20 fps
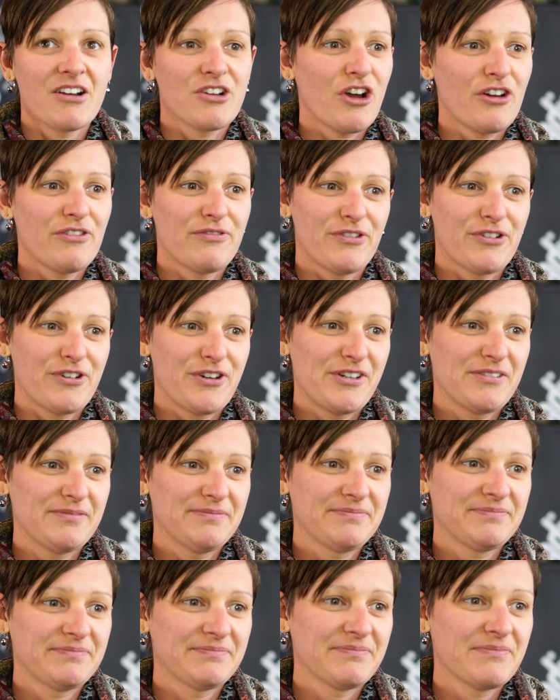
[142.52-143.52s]
Go for
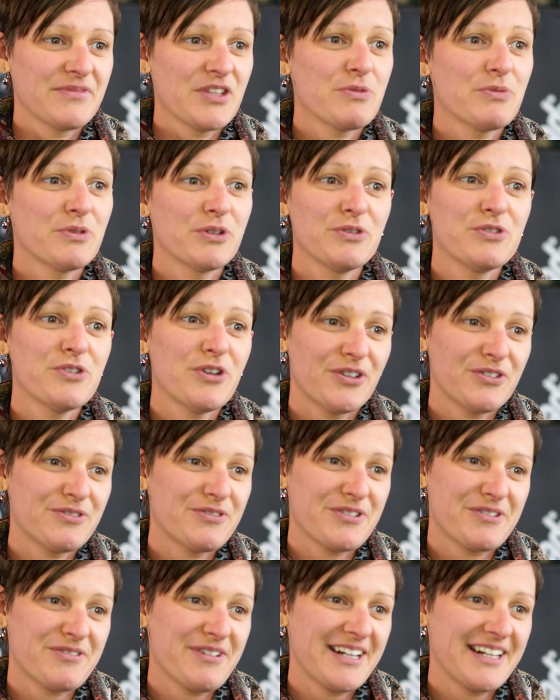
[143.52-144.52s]
it. You will not
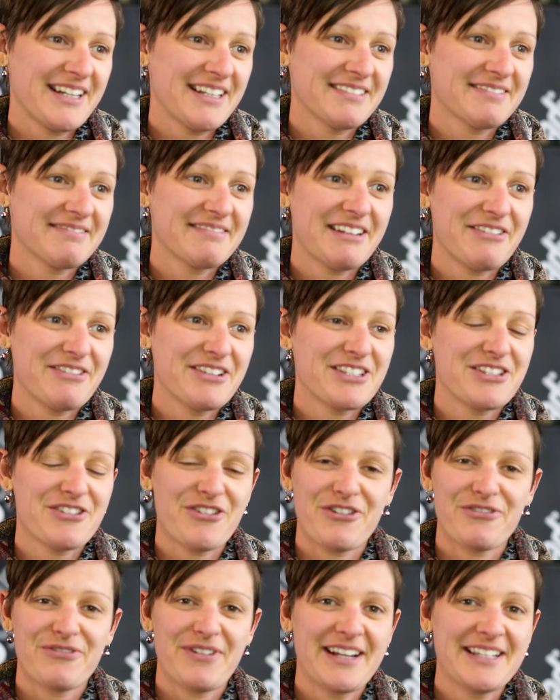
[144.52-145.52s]
regret it. There is
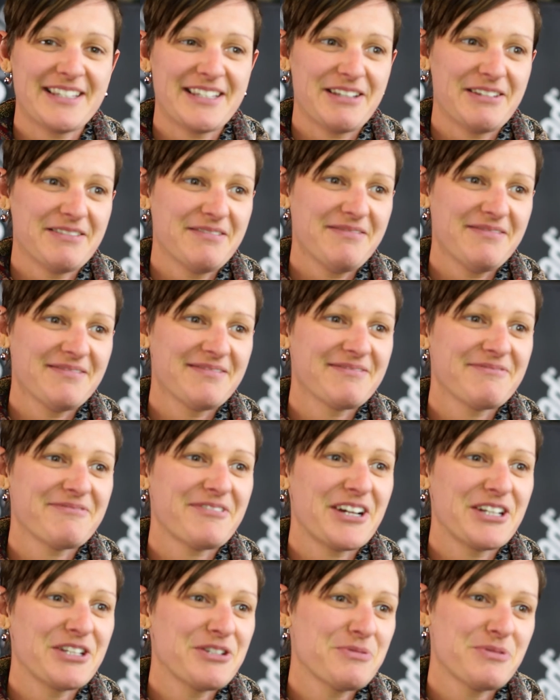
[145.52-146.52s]
no reason
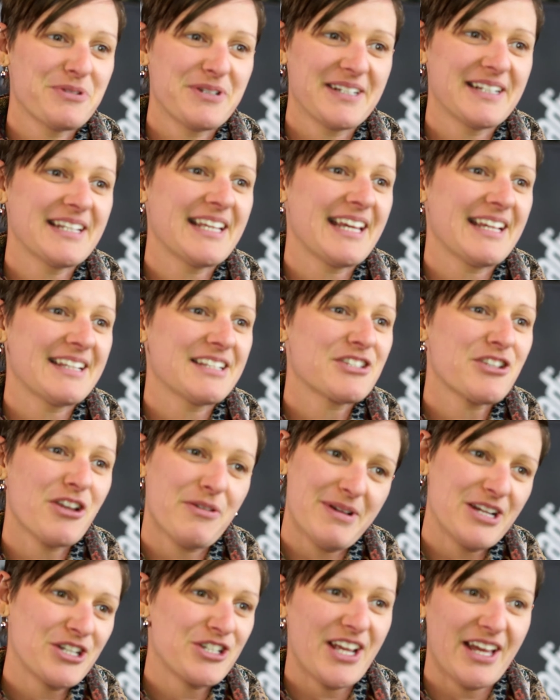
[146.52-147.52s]
why you wouldn't get
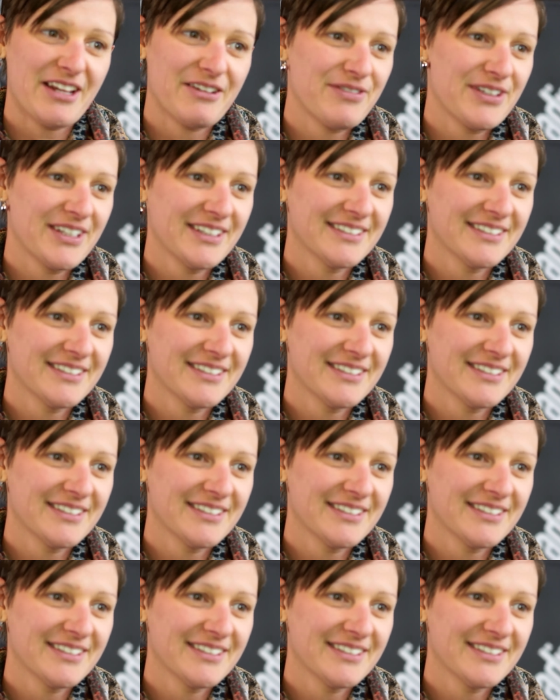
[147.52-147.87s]
so much out of